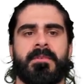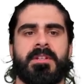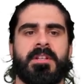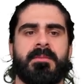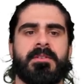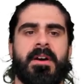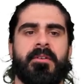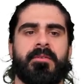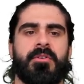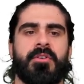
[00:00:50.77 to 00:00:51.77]
So in terms of how
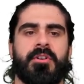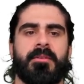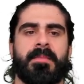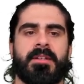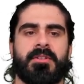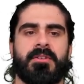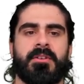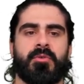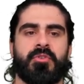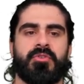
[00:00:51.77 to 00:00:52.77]
it would look compared to
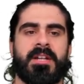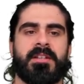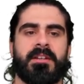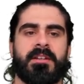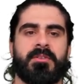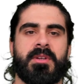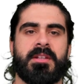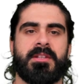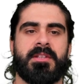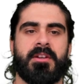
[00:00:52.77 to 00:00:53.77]
the quadratic is we
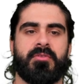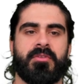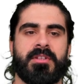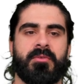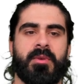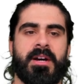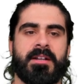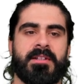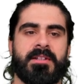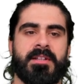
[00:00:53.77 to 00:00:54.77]
can say it crosses the
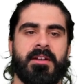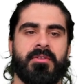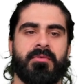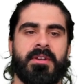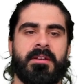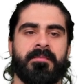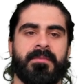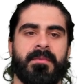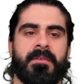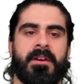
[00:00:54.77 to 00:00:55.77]
y-axis at 3.
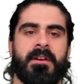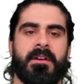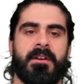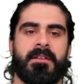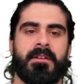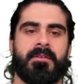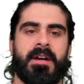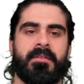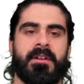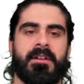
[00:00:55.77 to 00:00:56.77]
Then we'll
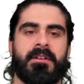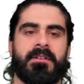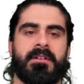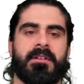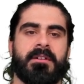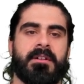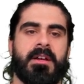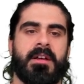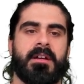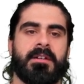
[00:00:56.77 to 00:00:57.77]
have a
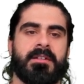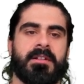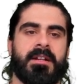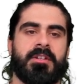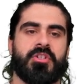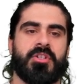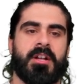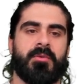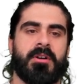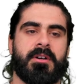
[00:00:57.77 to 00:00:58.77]
slightly
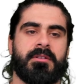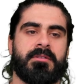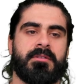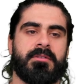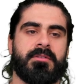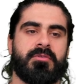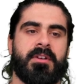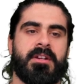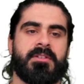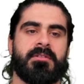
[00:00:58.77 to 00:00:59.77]
shallower
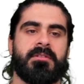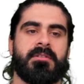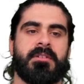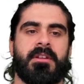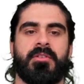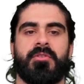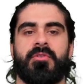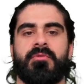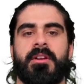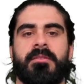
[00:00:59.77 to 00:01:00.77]
gradient in the
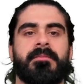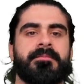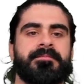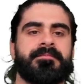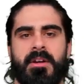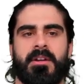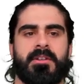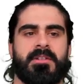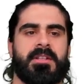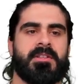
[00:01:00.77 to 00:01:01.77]
long run.
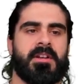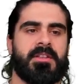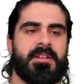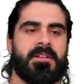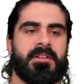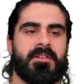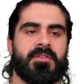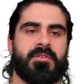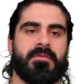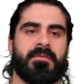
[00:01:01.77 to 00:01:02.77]
So these are the
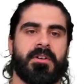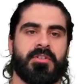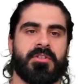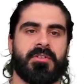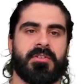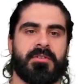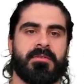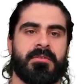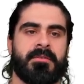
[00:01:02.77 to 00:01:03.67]
two functions.